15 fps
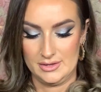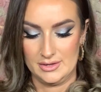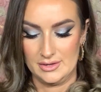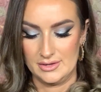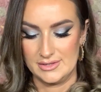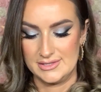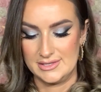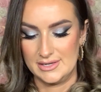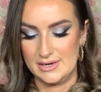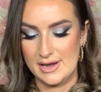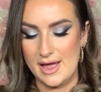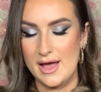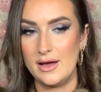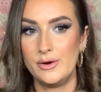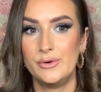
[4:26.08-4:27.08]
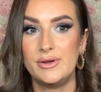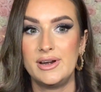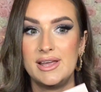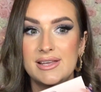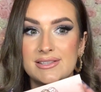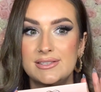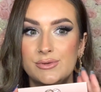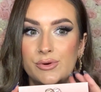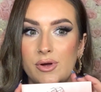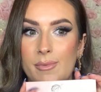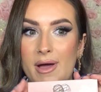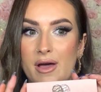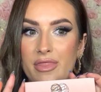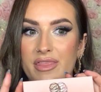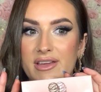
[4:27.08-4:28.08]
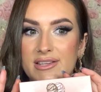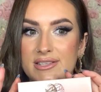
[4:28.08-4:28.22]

So now let's talk about this